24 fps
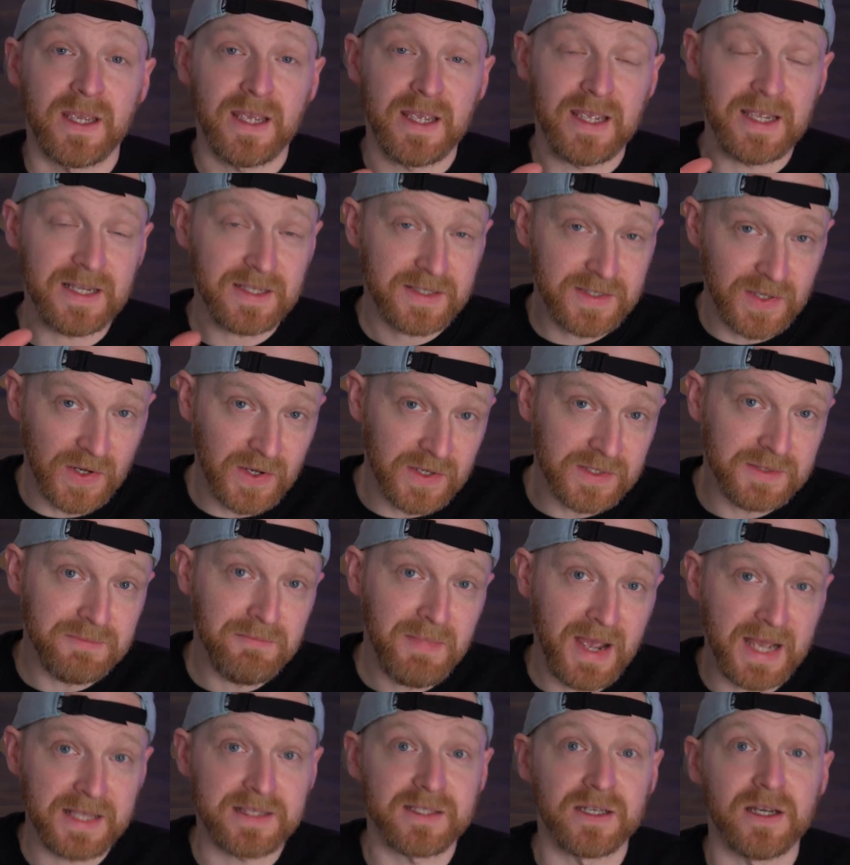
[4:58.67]
it does
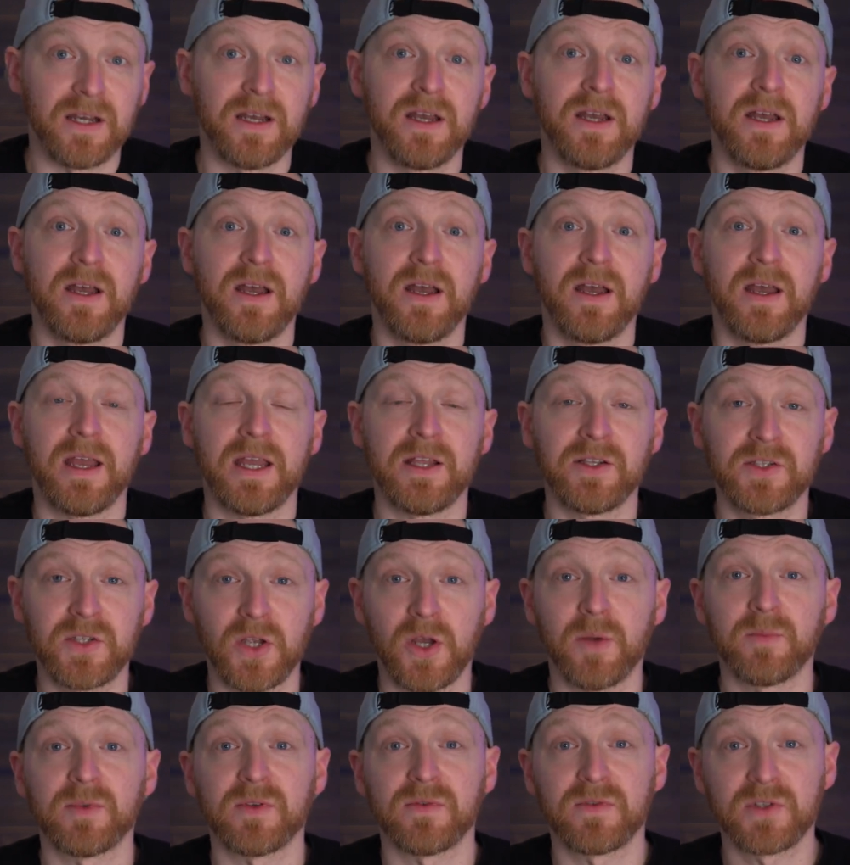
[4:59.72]
matter in
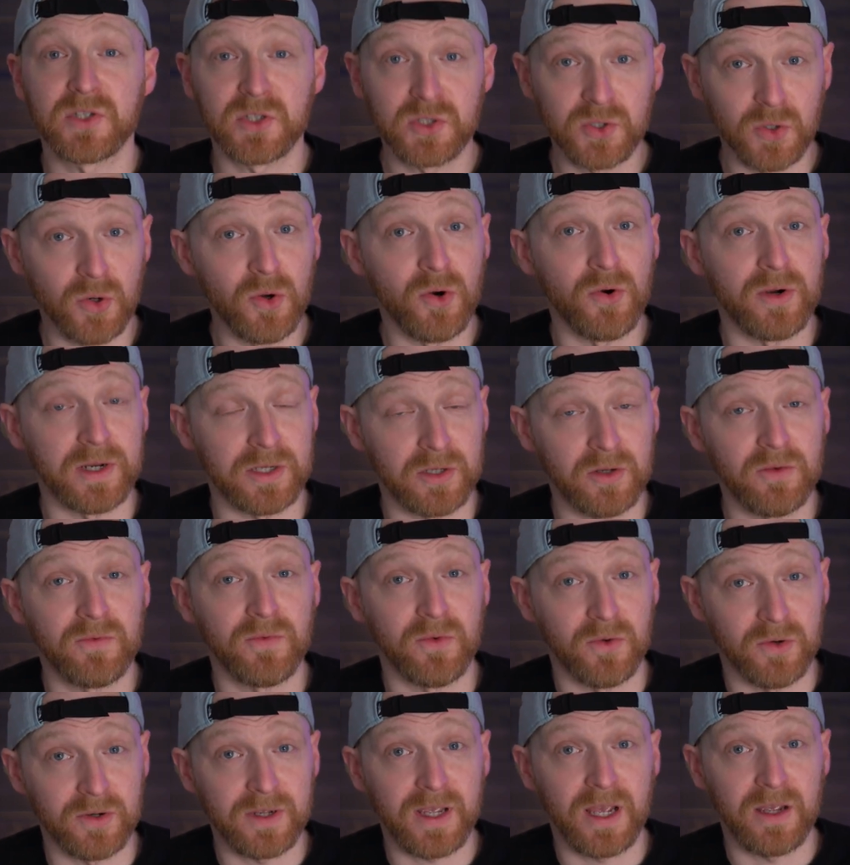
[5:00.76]
terms of storing your
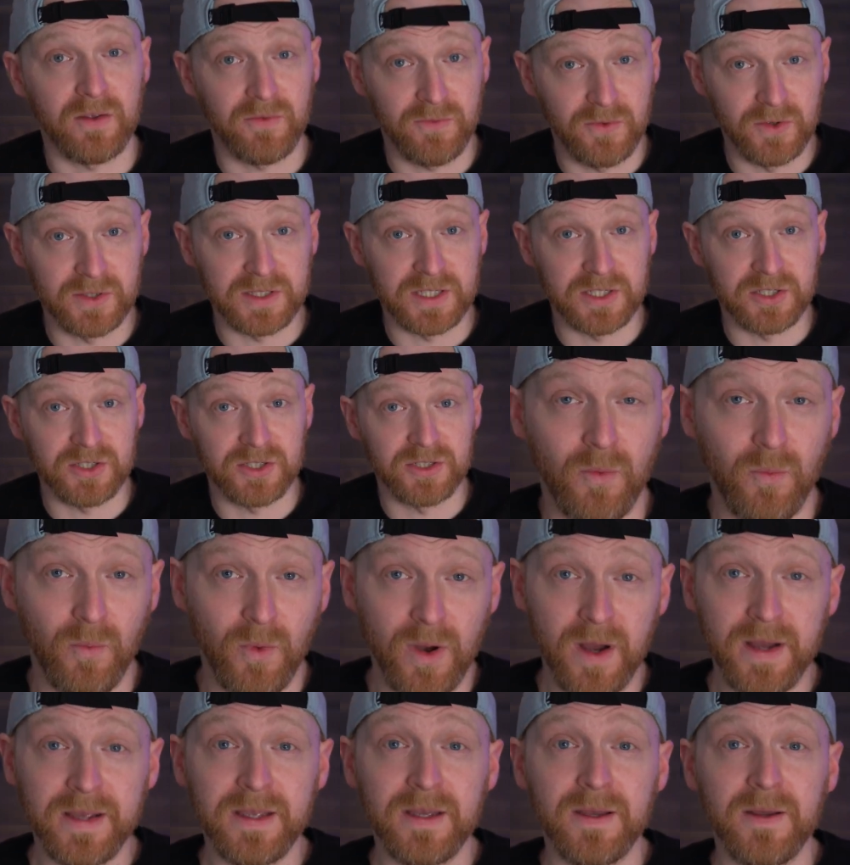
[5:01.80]
4K footage.
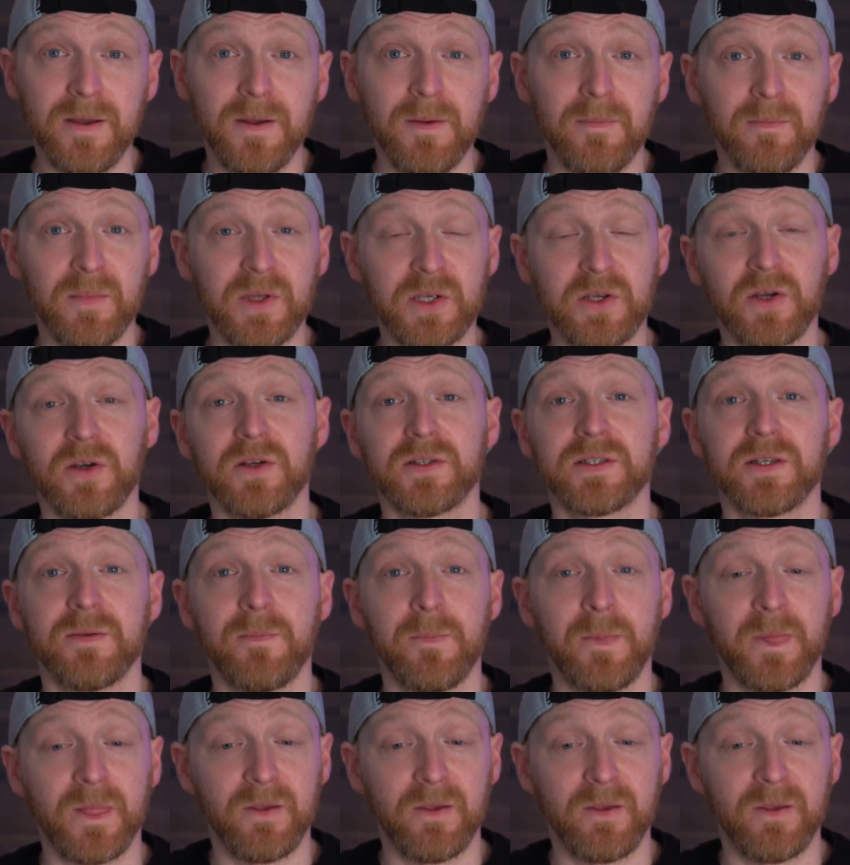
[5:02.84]
Why? Because